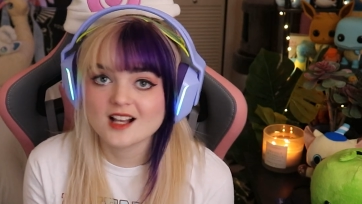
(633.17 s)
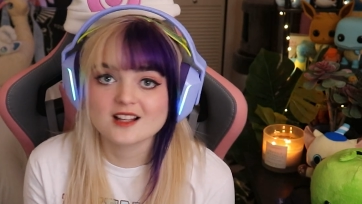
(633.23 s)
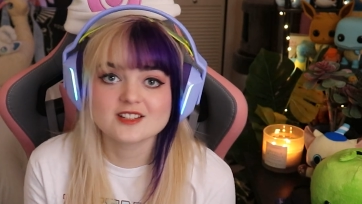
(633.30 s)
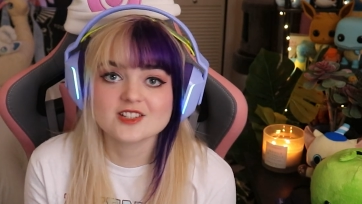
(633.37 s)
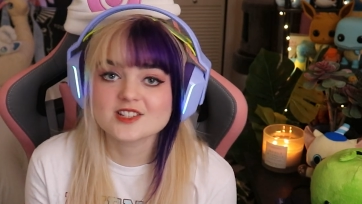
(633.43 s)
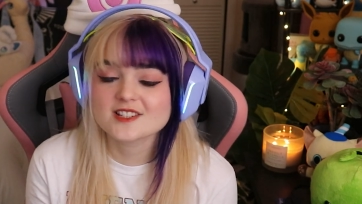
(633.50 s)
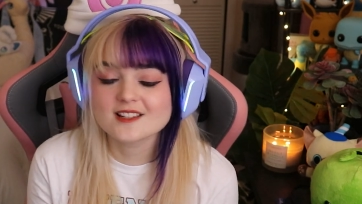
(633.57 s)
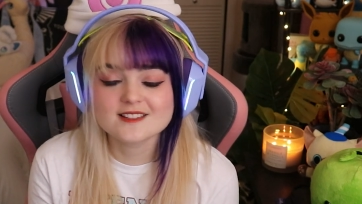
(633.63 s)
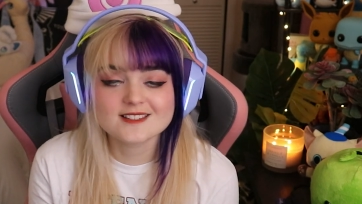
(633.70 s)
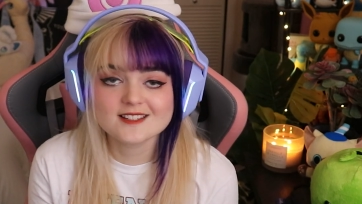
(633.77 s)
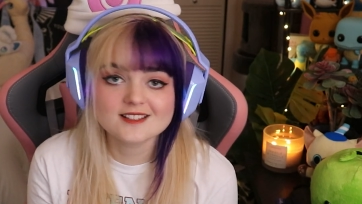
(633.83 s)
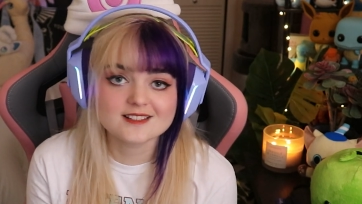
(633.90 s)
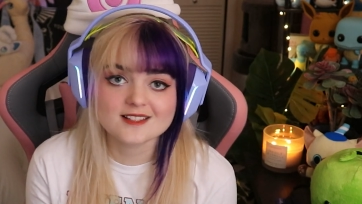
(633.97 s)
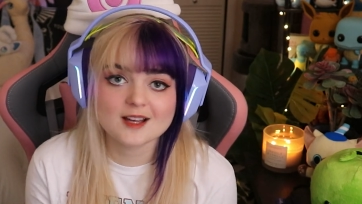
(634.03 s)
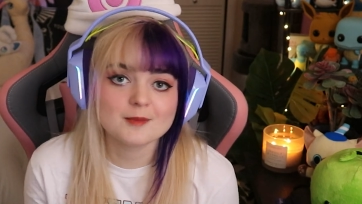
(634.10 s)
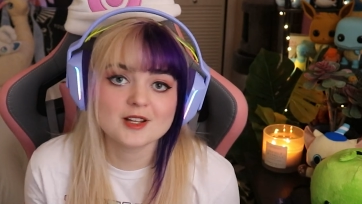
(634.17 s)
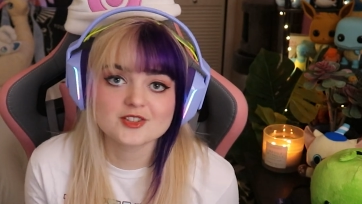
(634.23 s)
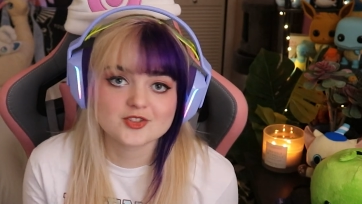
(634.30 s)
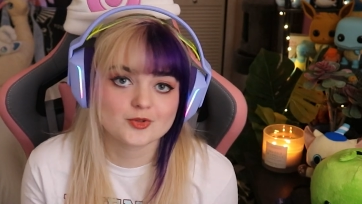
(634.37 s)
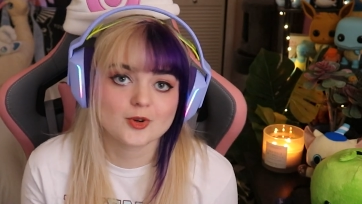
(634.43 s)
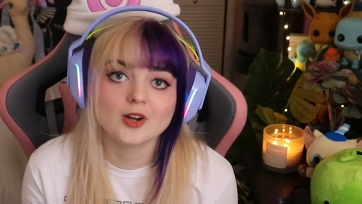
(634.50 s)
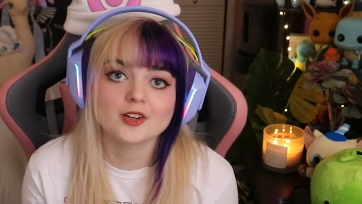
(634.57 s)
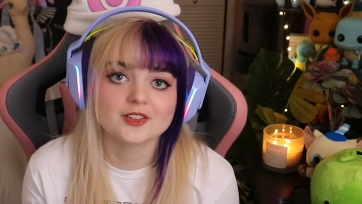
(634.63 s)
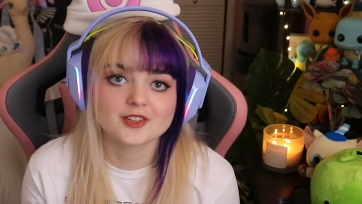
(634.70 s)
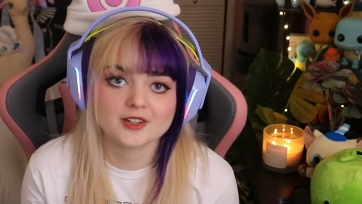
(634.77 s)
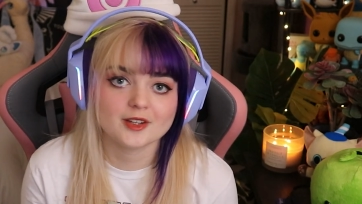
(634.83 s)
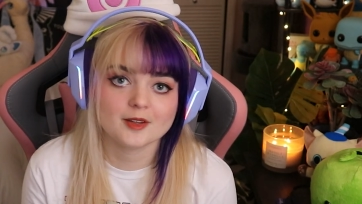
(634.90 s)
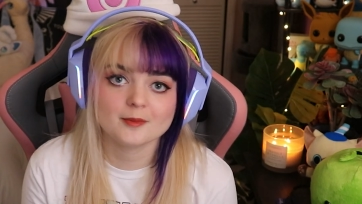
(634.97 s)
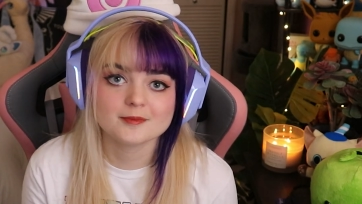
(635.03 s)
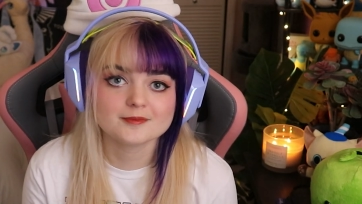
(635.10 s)
Just because I'm not drawn to
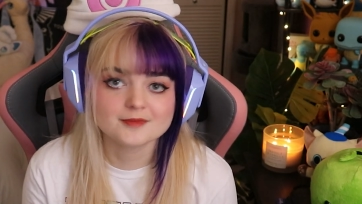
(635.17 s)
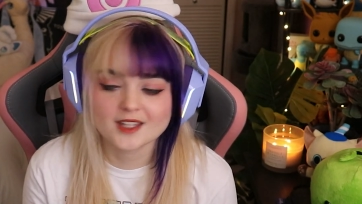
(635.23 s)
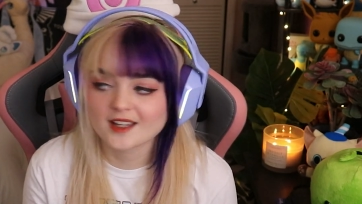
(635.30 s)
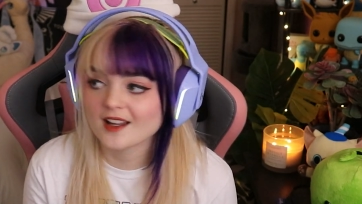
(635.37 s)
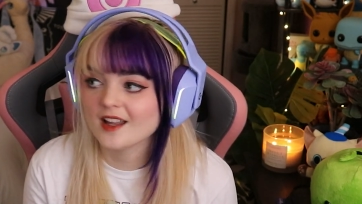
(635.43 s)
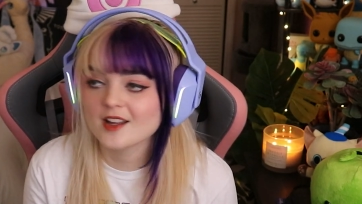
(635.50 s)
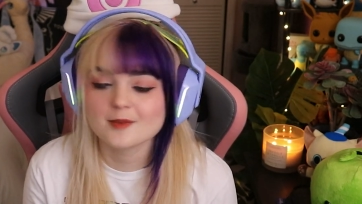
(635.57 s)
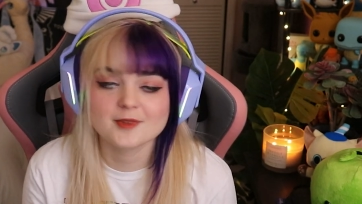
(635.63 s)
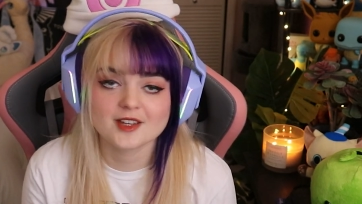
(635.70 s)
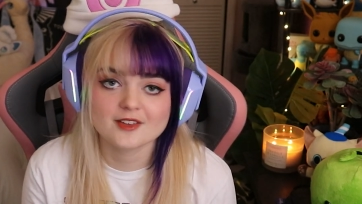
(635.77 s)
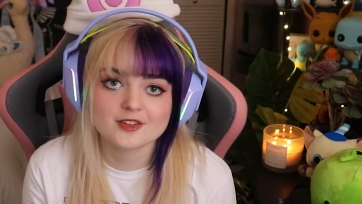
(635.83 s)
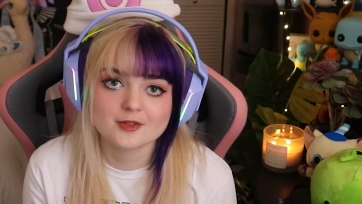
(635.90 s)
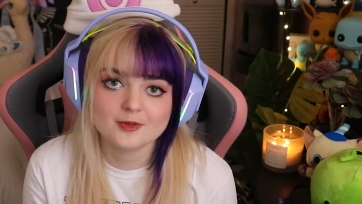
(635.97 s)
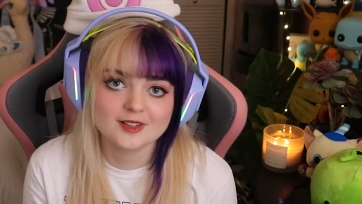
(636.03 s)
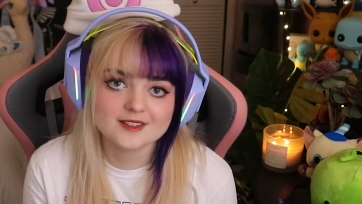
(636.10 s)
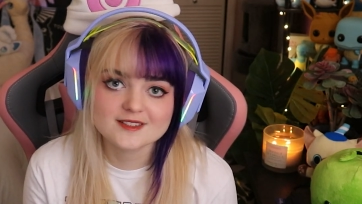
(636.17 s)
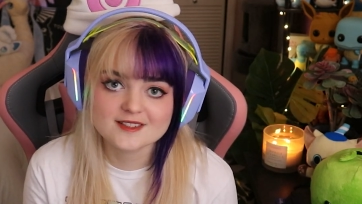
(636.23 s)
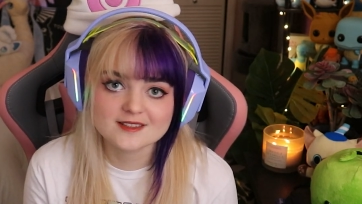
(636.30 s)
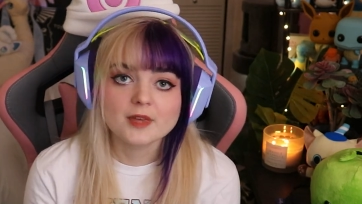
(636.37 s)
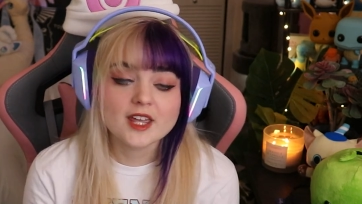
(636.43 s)
him like I am the other ones.